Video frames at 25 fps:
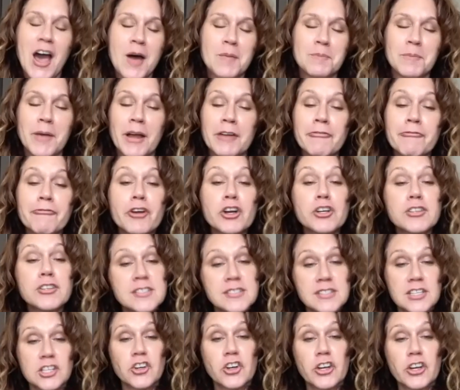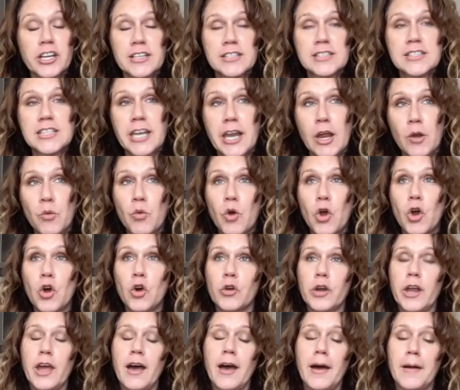my first series that I
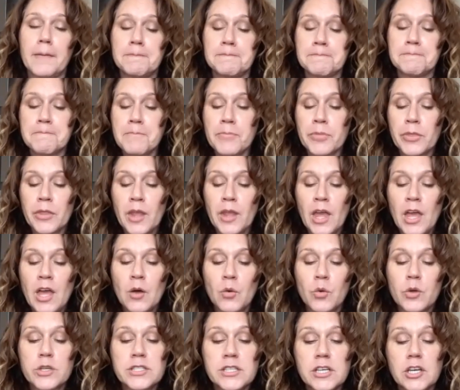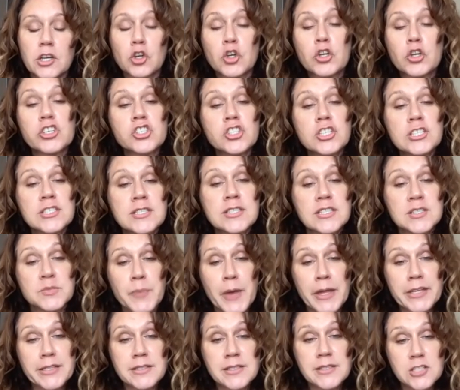wrote was a Christian
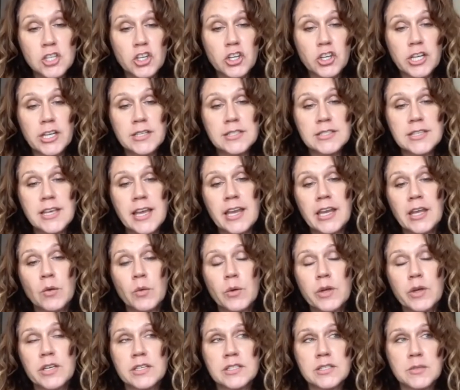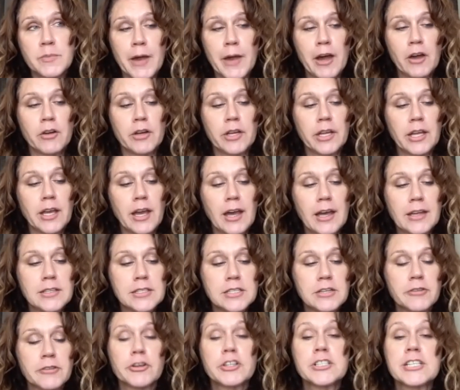suspense series, and it was about a
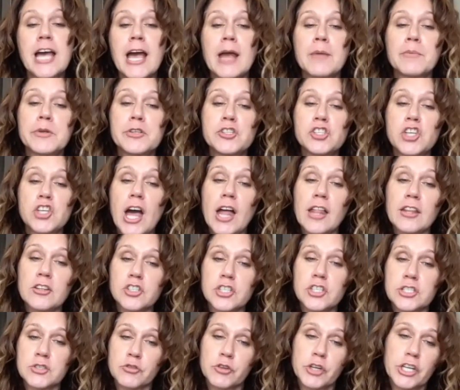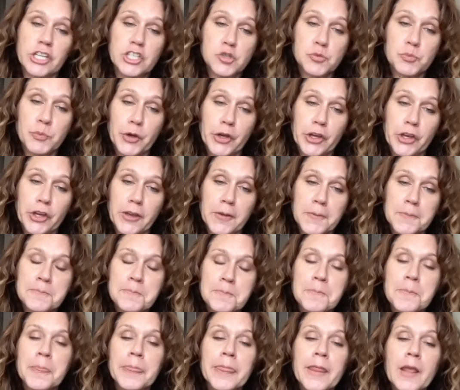different type of geologist for each book.
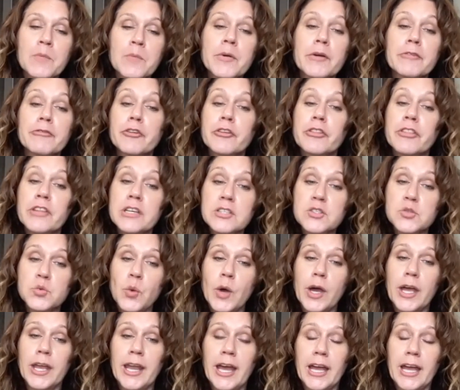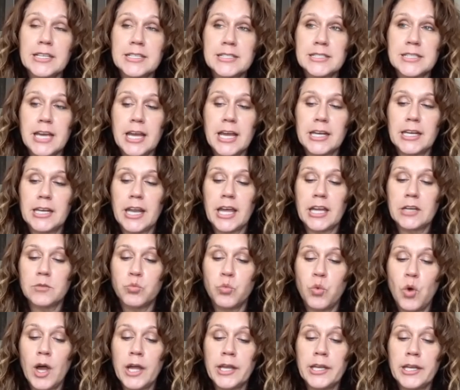But for this one, I decided I
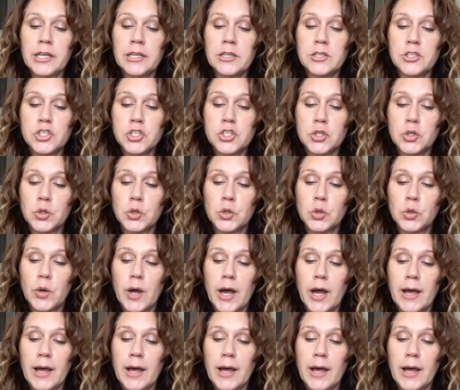wanted to